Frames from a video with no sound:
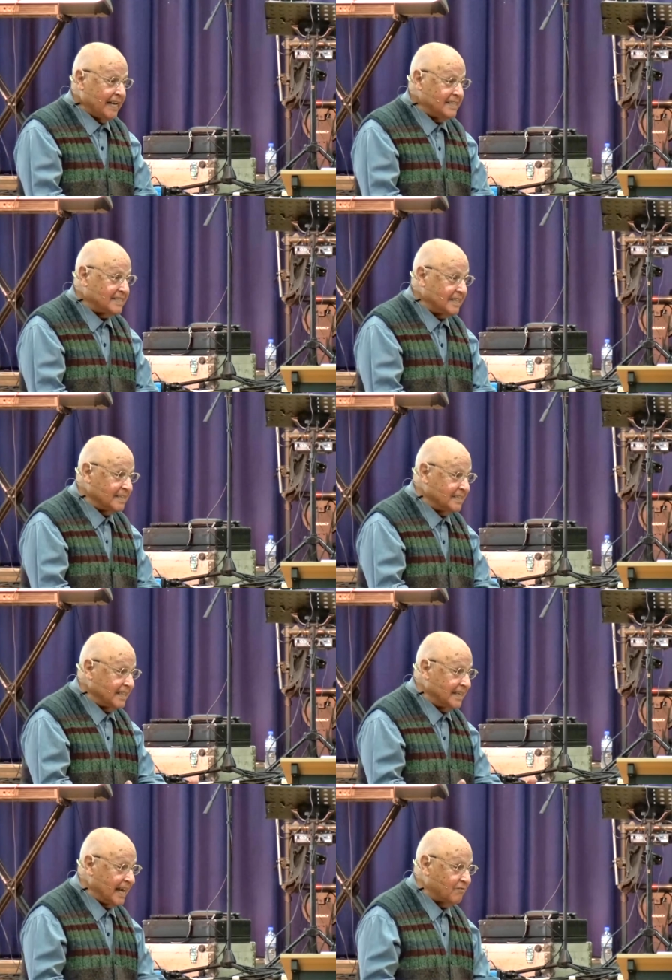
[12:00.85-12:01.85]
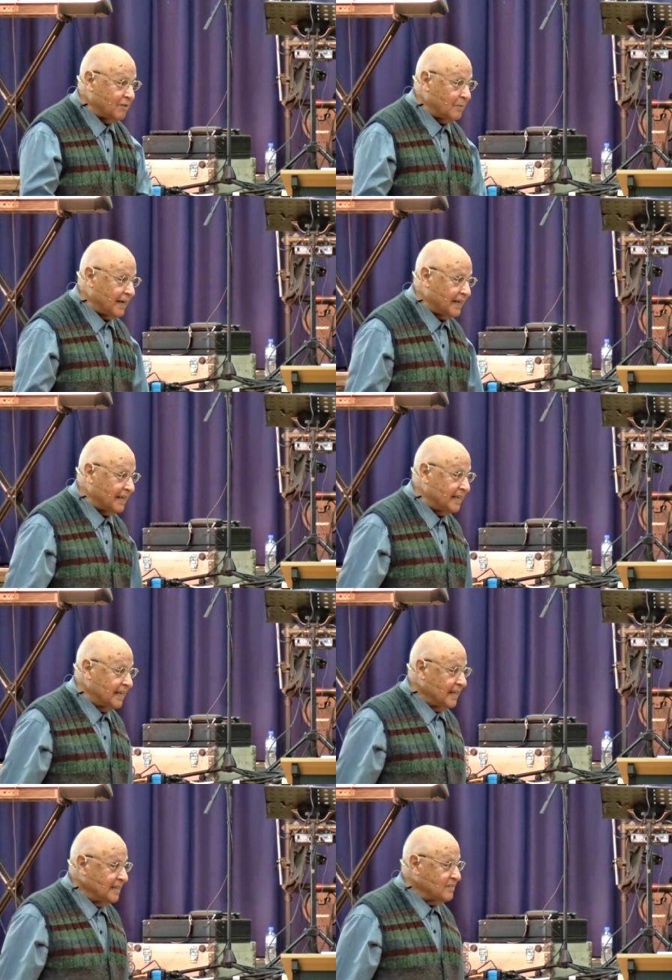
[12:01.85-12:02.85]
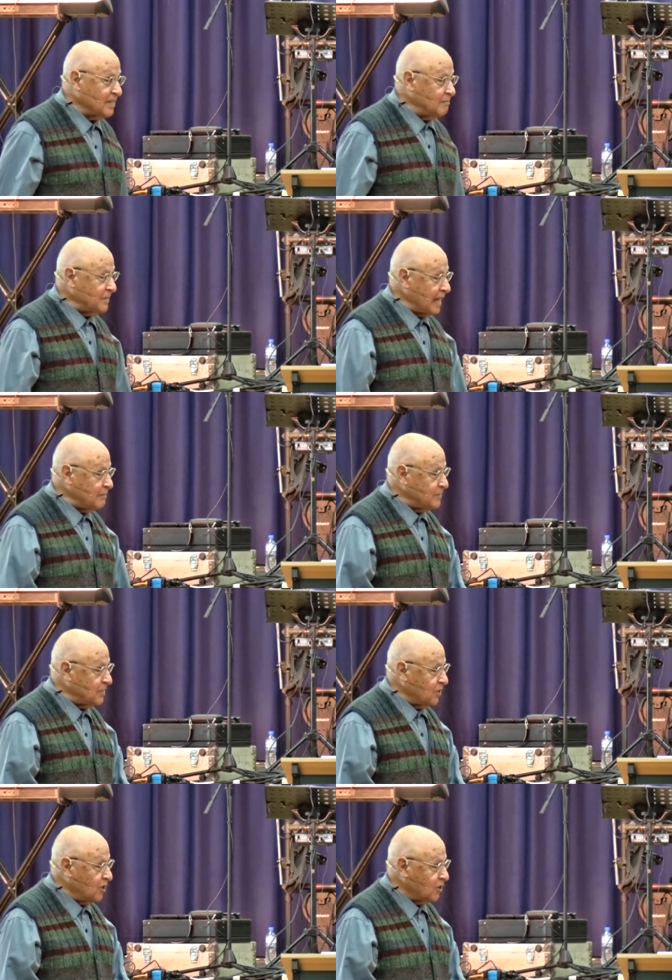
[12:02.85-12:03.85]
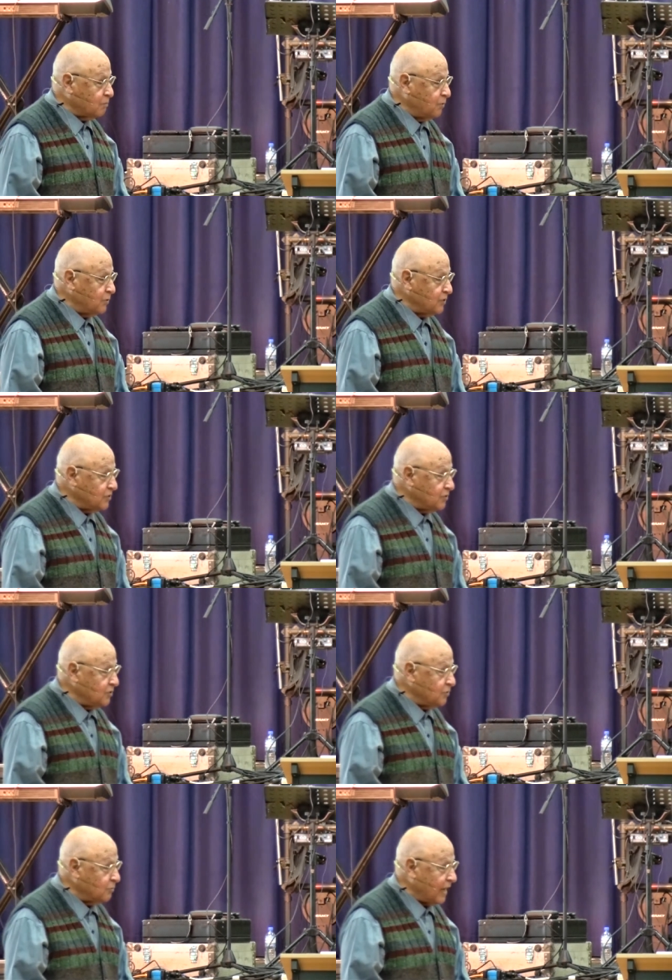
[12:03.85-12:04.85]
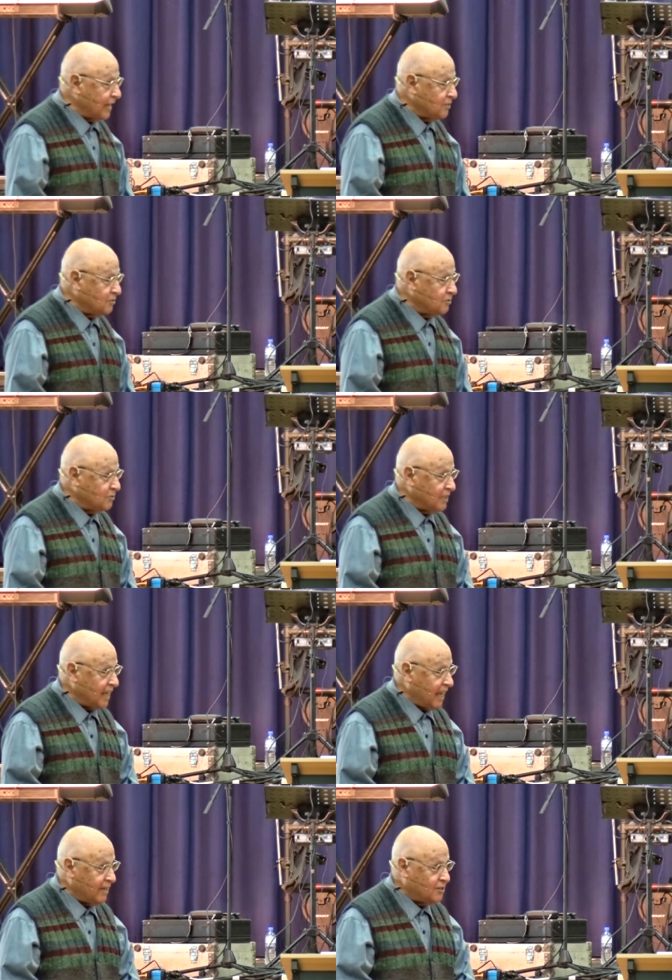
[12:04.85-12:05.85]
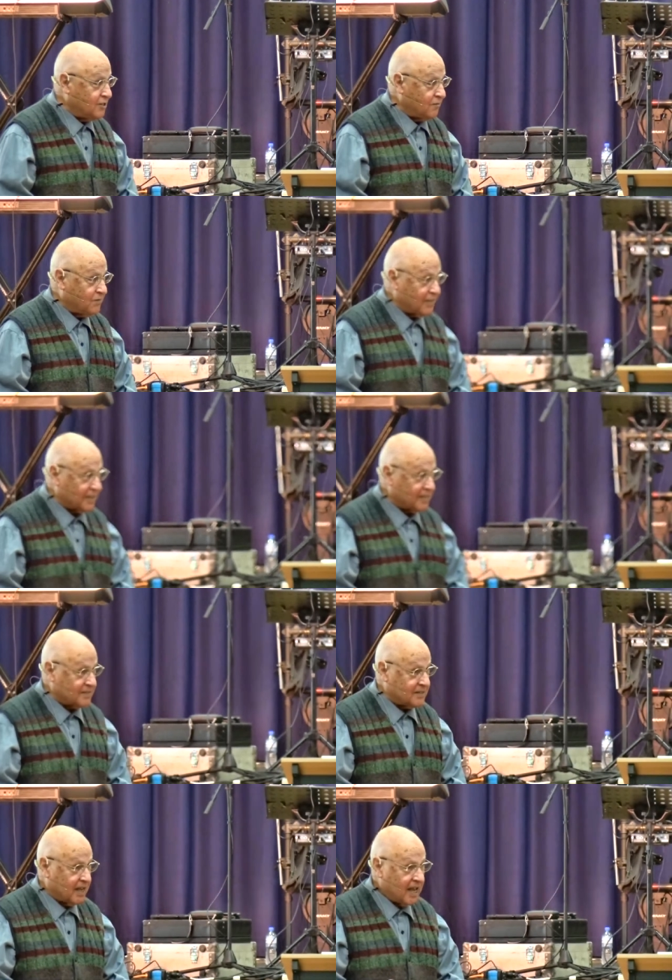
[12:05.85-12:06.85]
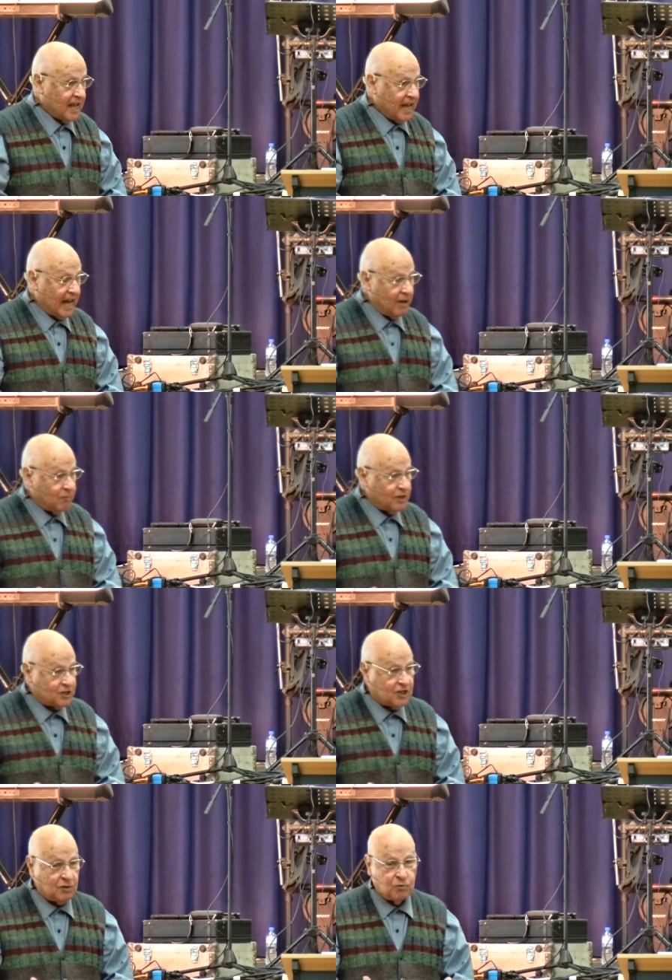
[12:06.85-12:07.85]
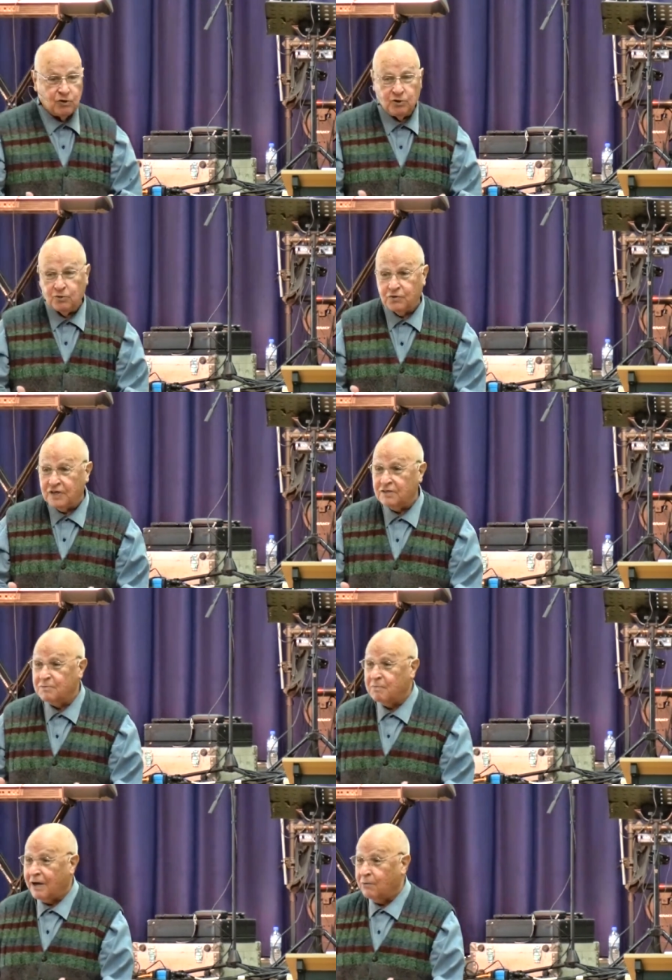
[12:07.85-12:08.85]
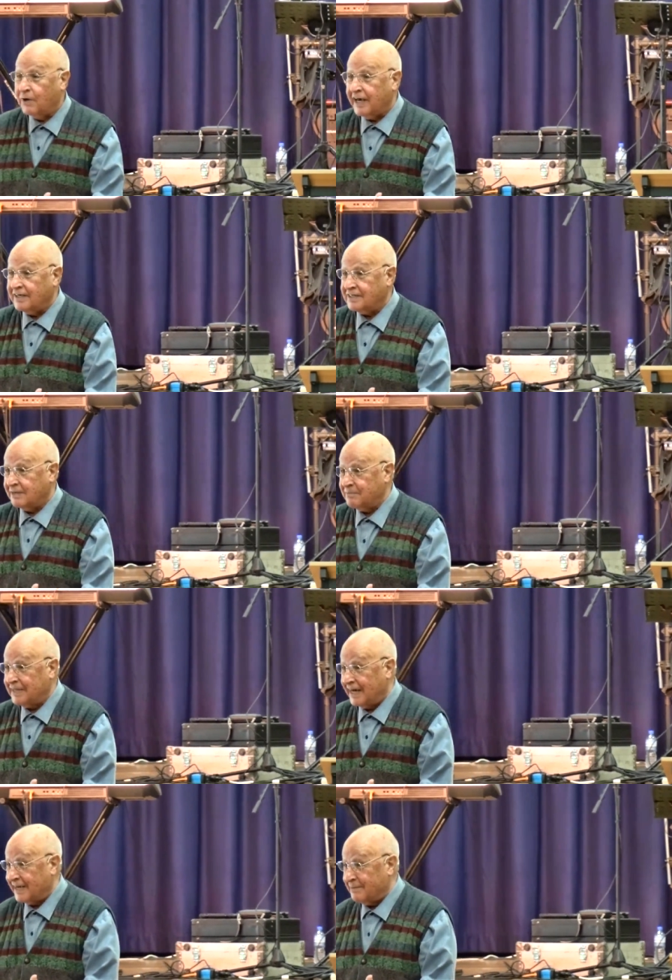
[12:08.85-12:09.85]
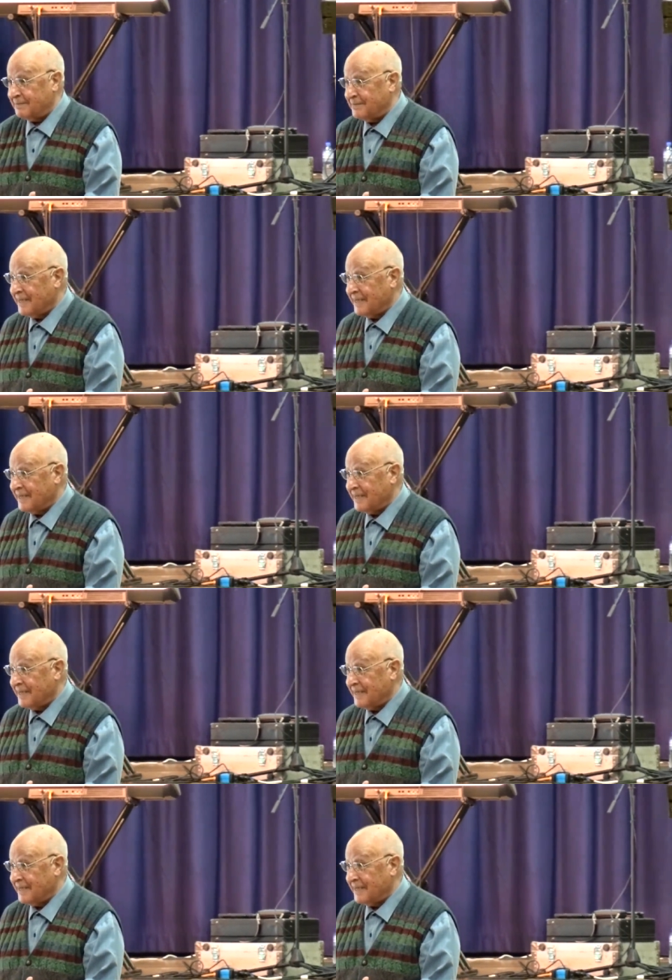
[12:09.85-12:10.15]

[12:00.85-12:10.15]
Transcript: and he still didn't have the money. Sometimes the Lord pushes you right to the edge of things. I wish He would do things my way sometimes.